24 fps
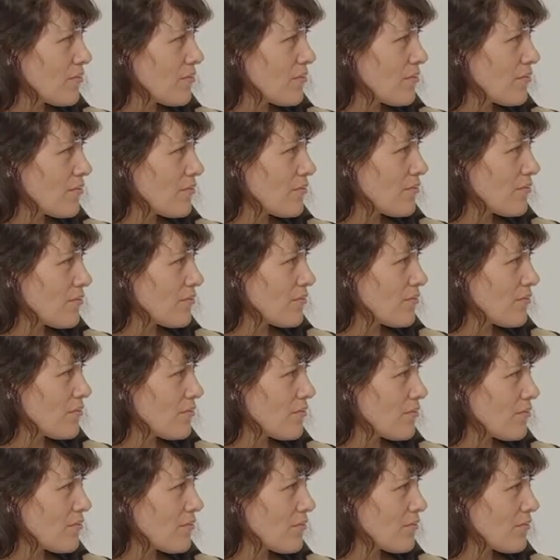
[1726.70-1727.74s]

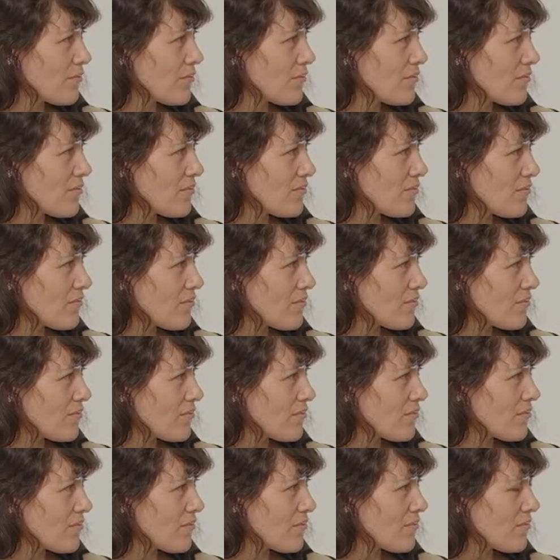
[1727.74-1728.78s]

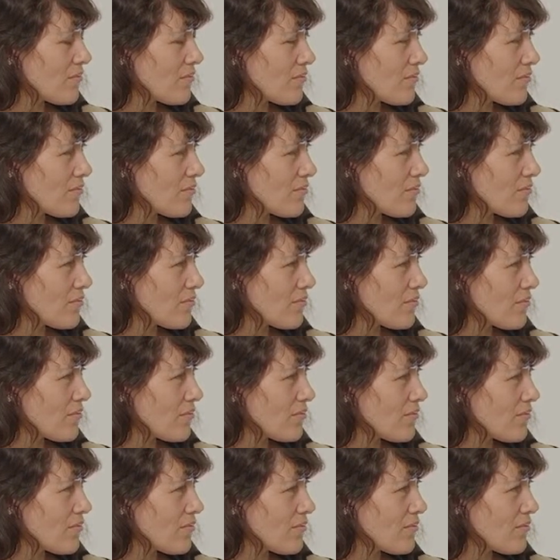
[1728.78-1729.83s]

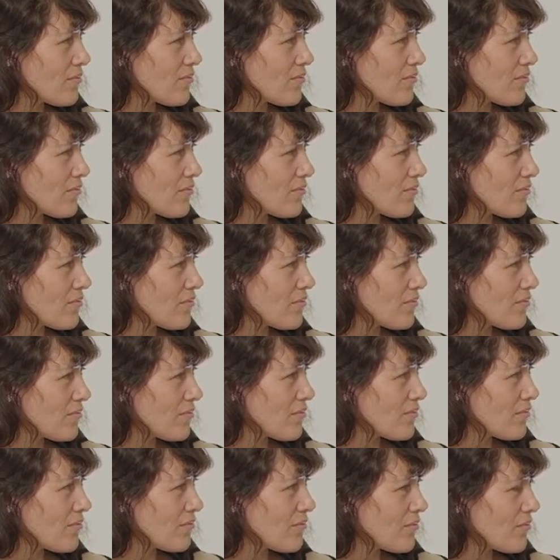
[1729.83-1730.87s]

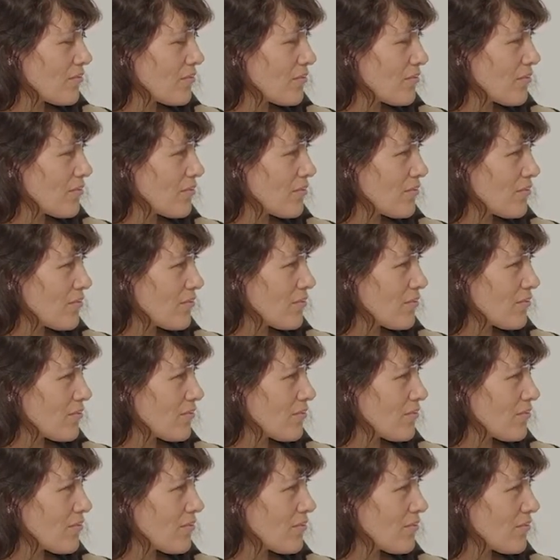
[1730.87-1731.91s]

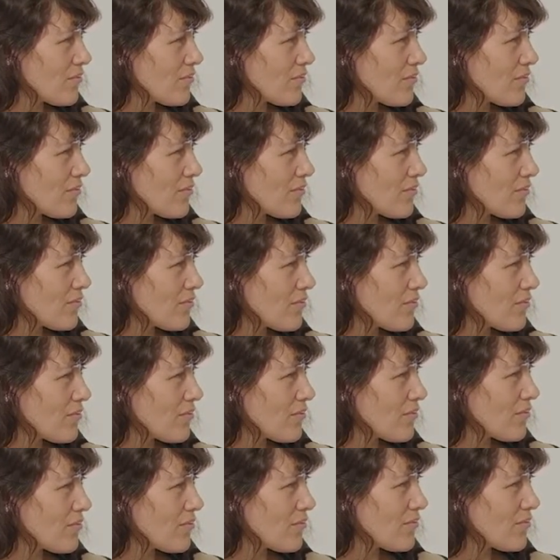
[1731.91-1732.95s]

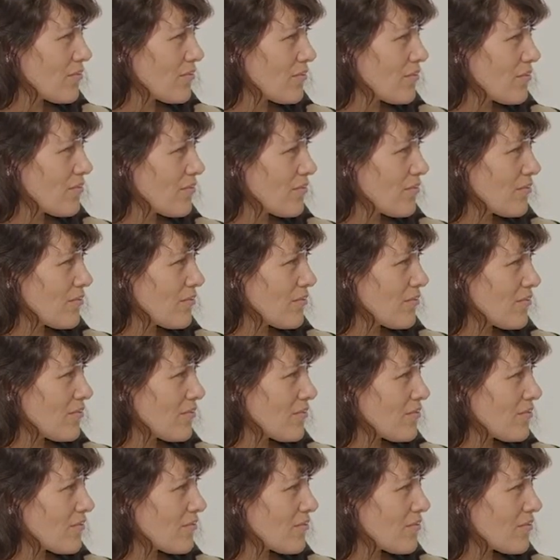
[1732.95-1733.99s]

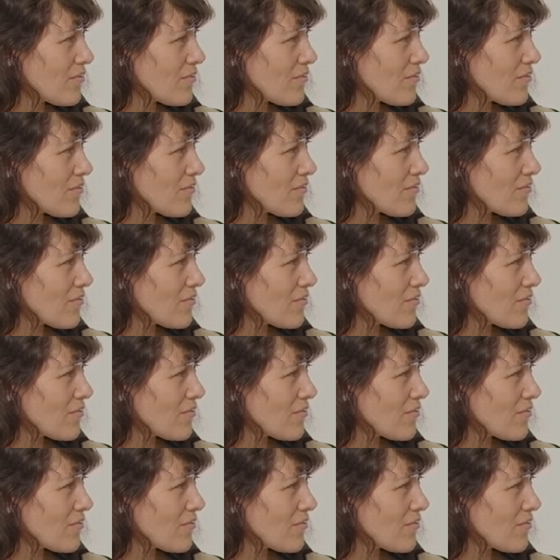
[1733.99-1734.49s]
[no speech]